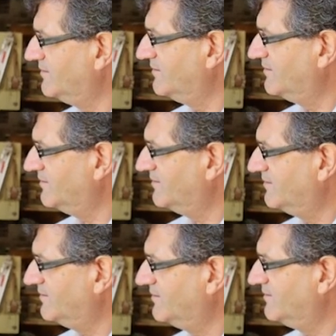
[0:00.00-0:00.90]

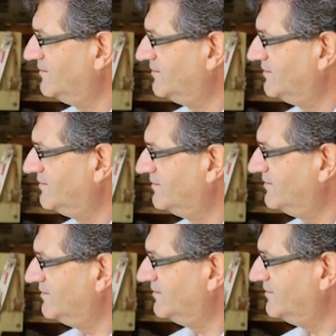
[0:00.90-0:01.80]

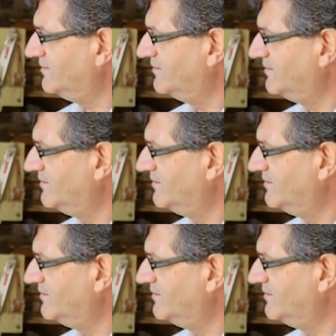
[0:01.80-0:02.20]
This person isn't speaking.